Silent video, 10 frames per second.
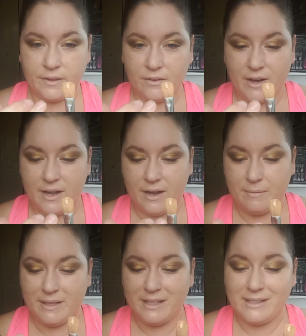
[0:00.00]
Okay, I
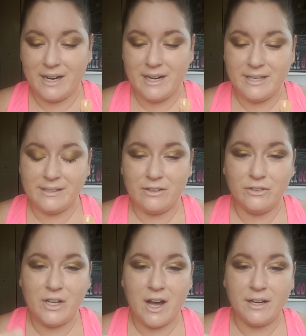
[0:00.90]
mean the tiniest little
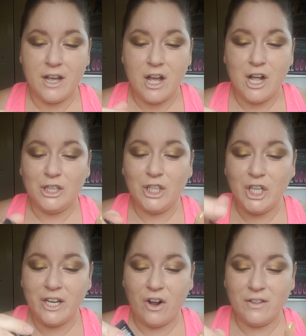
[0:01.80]
dot.
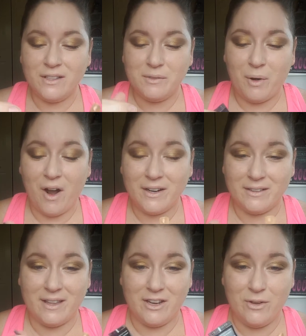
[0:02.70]
Look at all this
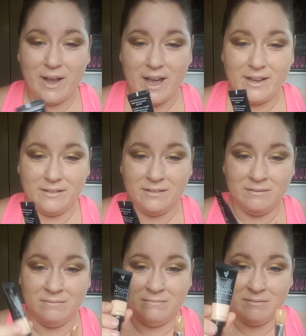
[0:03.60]
product that you get.
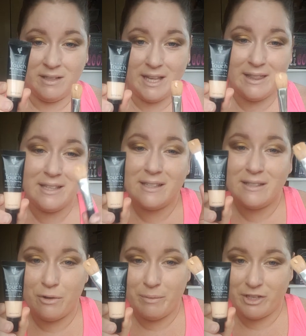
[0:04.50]
And this is
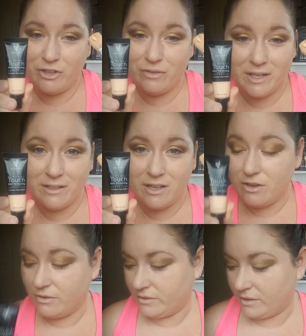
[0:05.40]
how much you need to
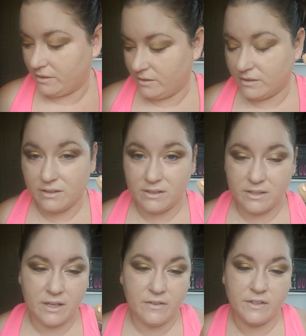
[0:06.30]
use.
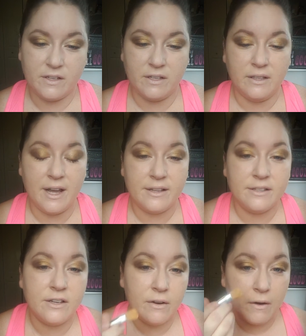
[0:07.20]
Stuff is going to
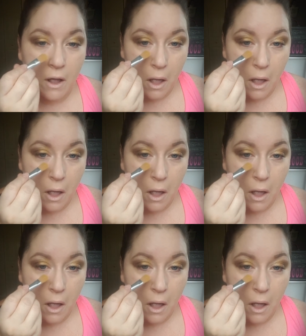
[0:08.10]
last you.